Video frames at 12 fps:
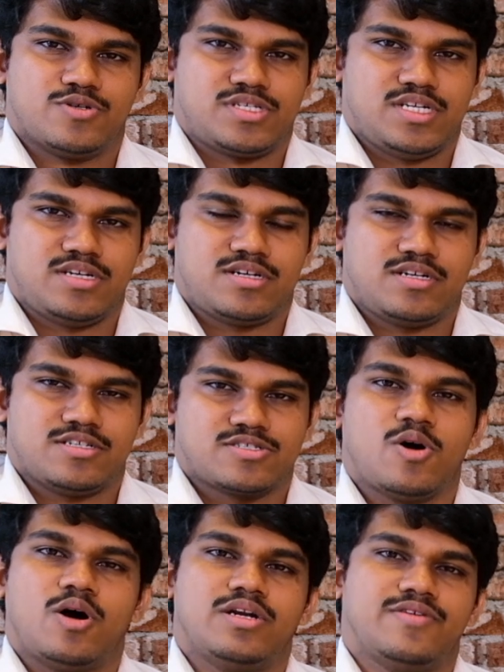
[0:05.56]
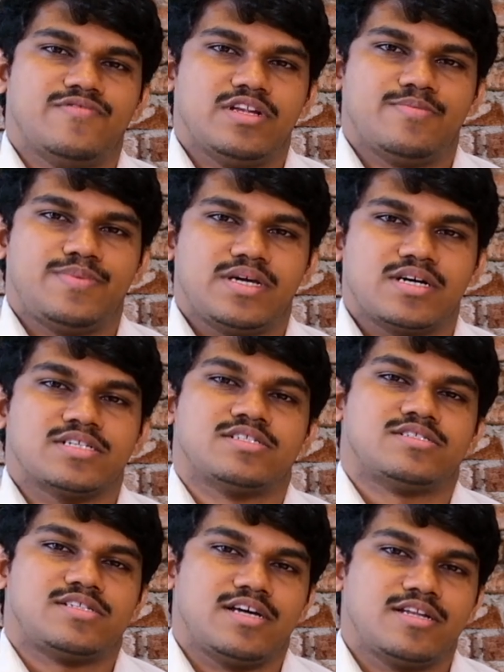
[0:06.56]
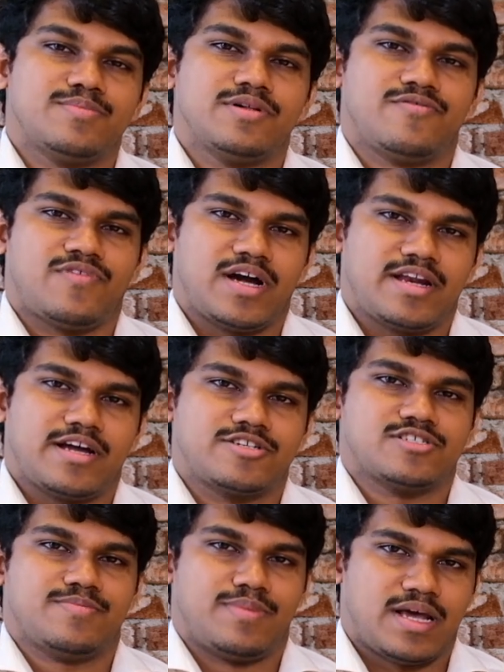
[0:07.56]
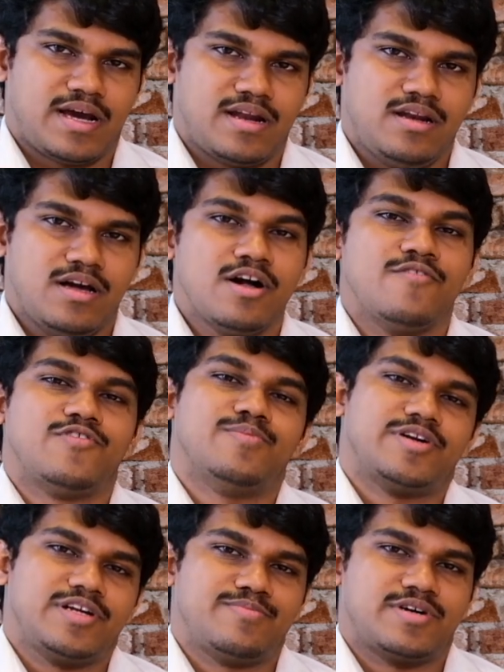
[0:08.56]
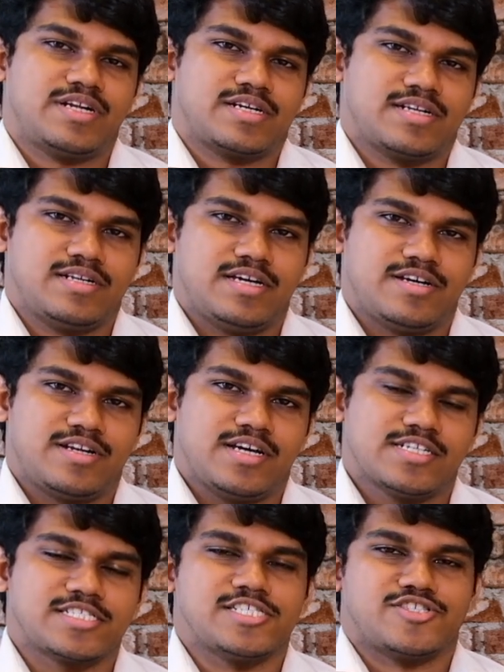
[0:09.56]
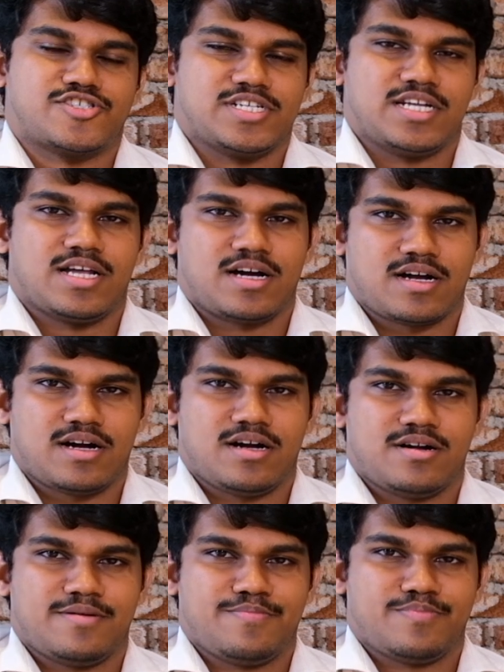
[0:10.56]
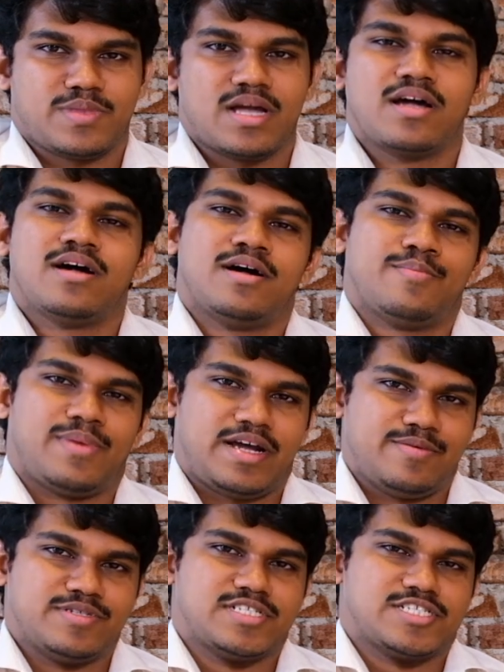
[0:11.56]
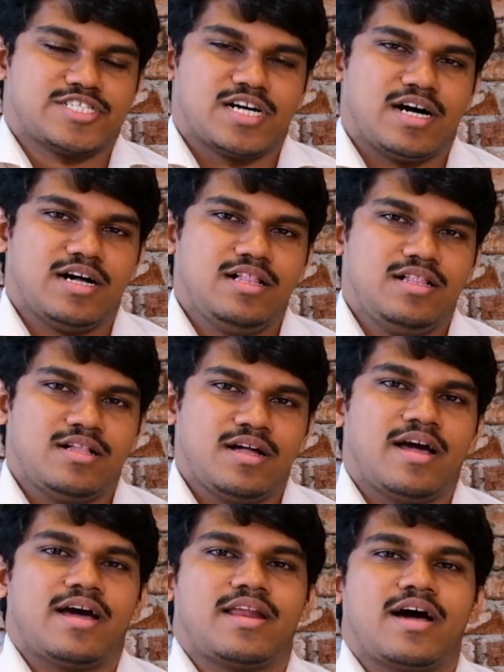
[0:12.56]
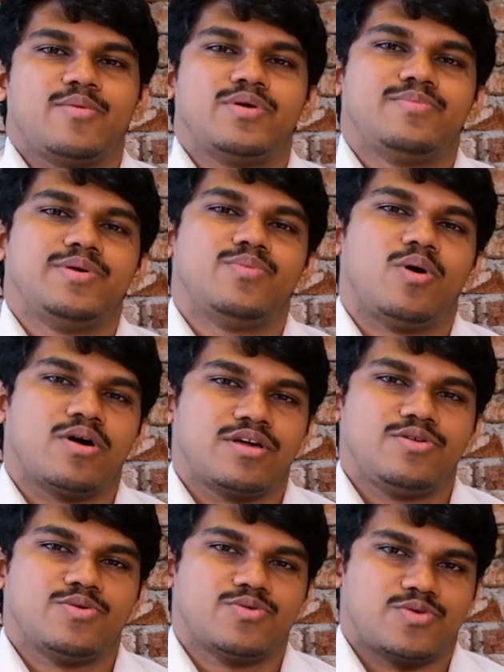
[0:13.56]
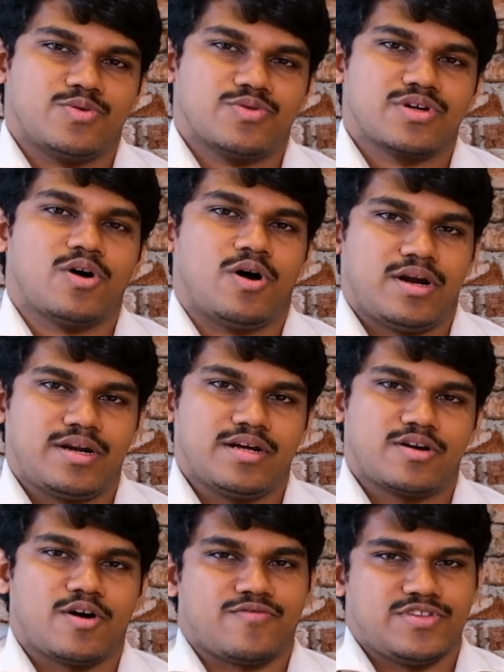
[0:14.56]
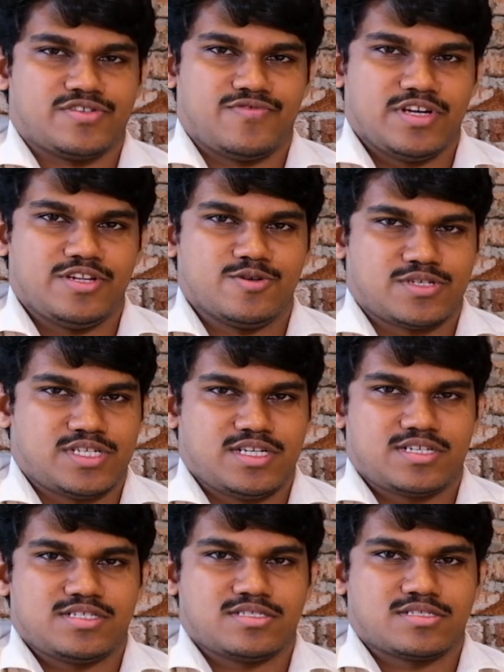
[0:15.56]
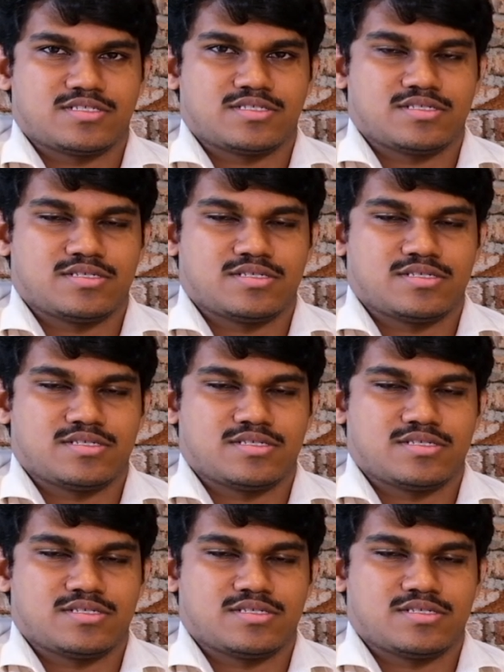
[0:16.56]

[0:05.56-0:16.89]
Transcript: series on developing a sustainable financial plan for marine protected areas in Sri Lanka. My name is Eshal, and I will be walking you through the content of this video series.